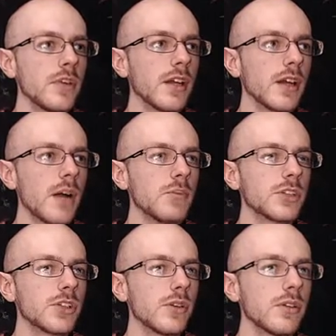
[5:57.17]
And, like, I'm
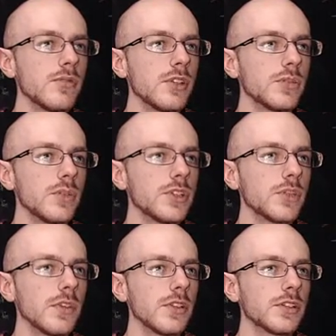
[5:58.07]
so convinced we just
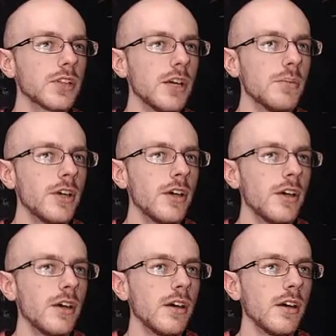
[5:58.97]
win this game
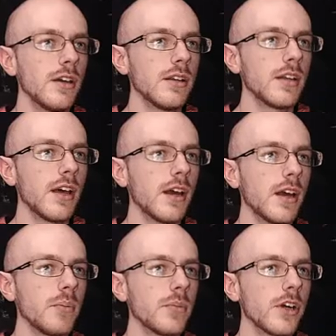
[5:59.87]
that
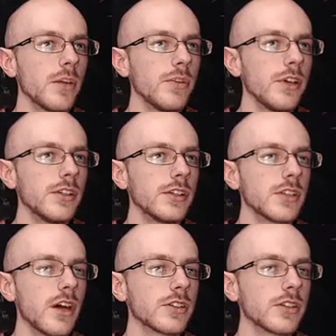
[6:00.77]
I'm gonna play this
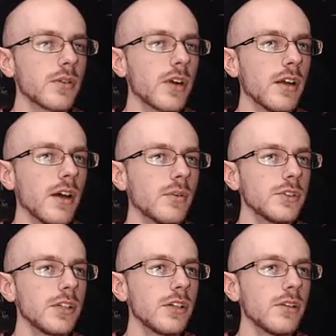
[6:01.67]
toxic right now. What's
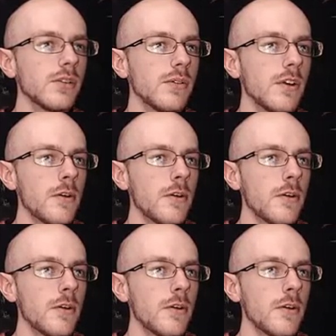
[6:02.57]
he gonna do?